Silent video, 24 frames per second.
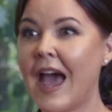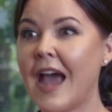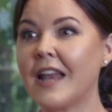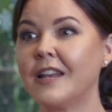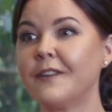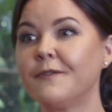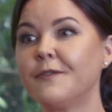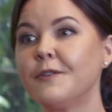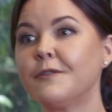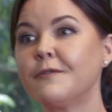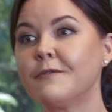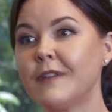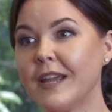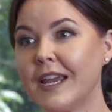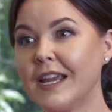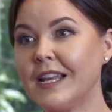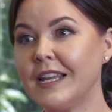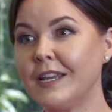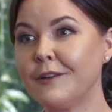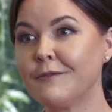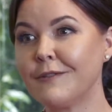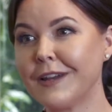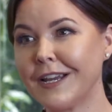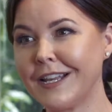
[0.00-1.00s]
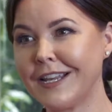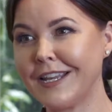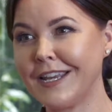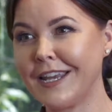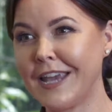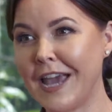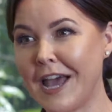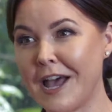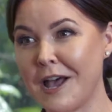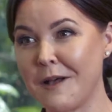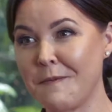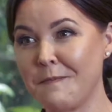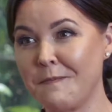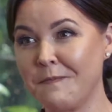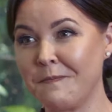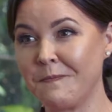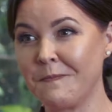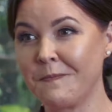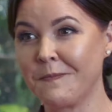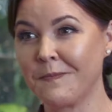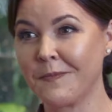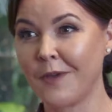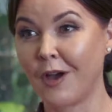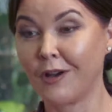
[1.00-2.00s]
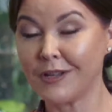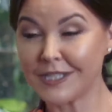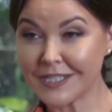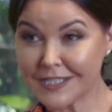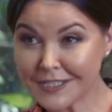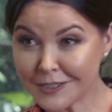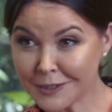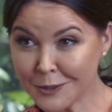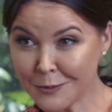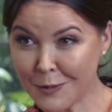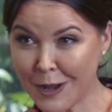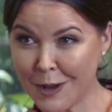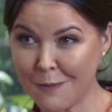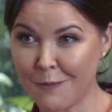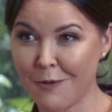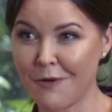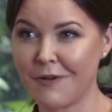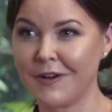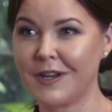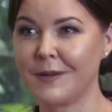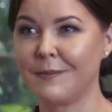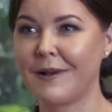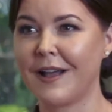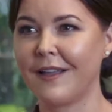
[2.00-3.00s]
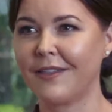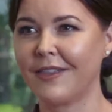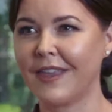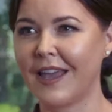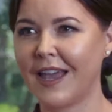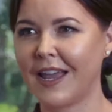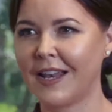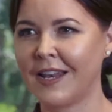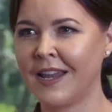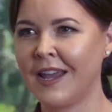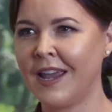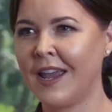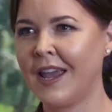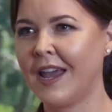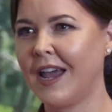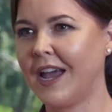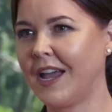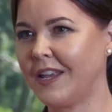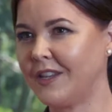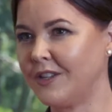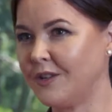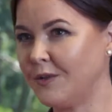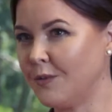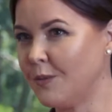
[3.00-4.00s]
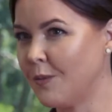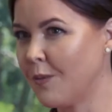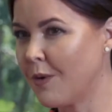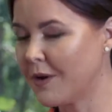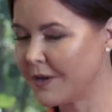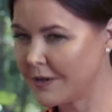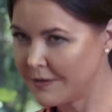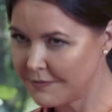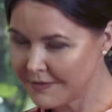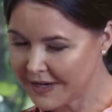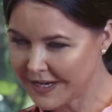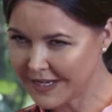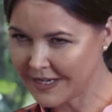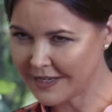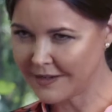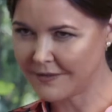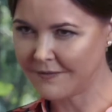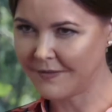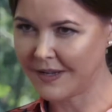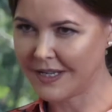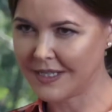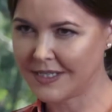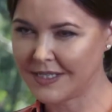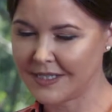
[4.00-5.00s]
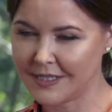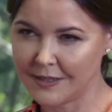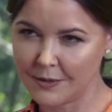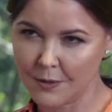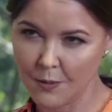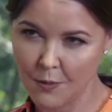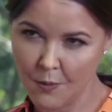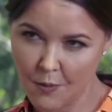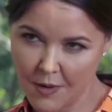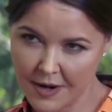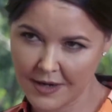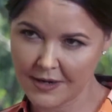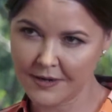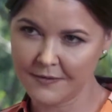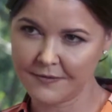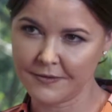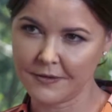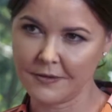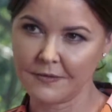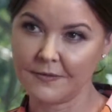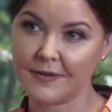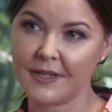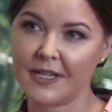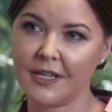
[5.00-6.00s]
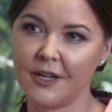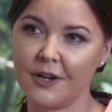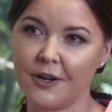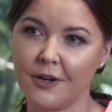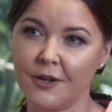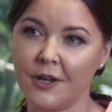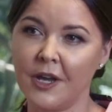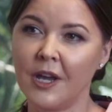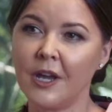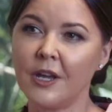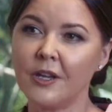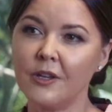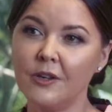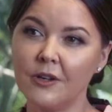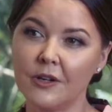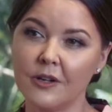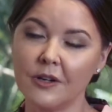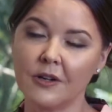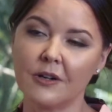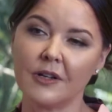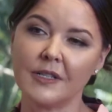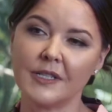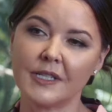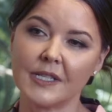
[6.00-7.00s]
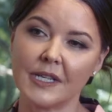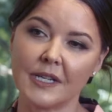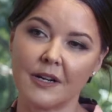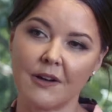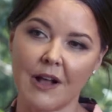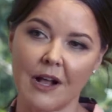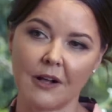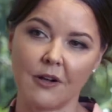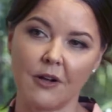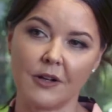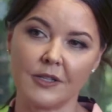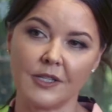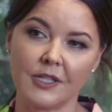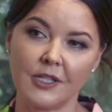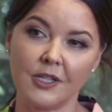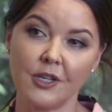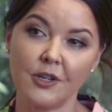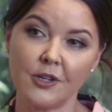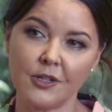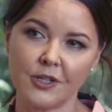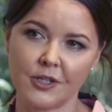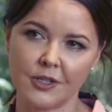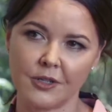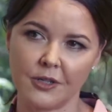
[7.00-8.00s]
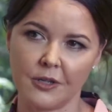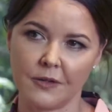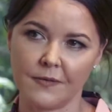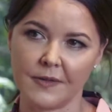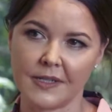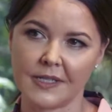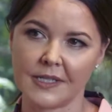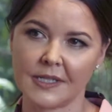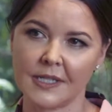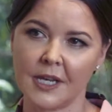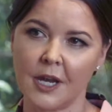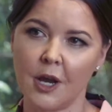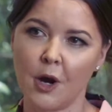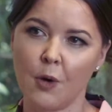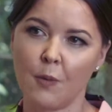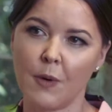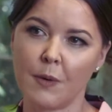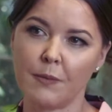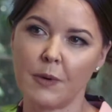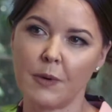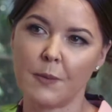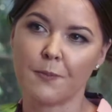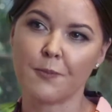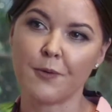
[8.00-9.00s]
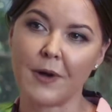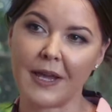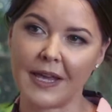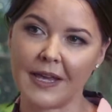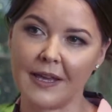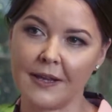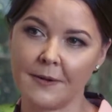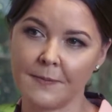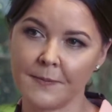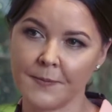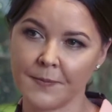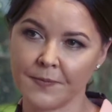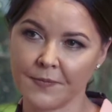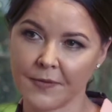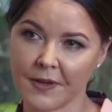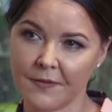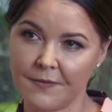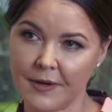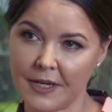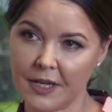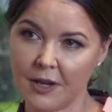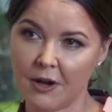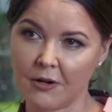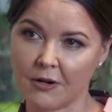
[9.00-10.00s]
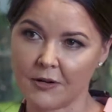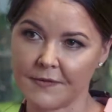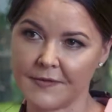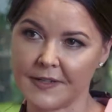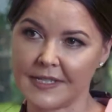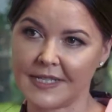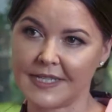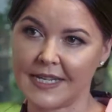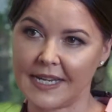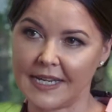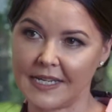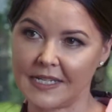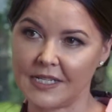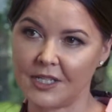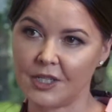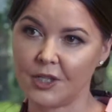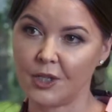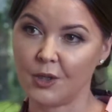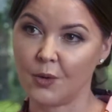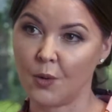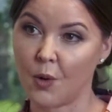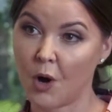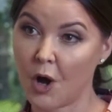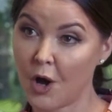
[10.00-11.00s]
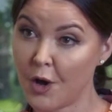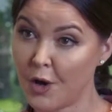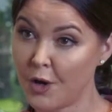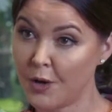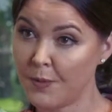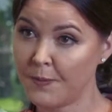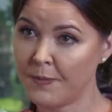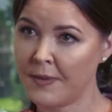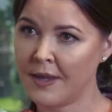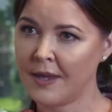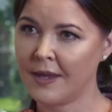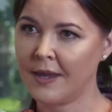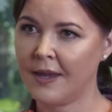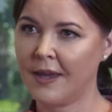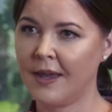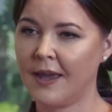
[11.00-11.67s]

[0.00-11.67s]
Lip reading: And if you really are still quite worried about that and you want to really invest in a wonderful video, you can consider our concierge service where we bring videographers into your home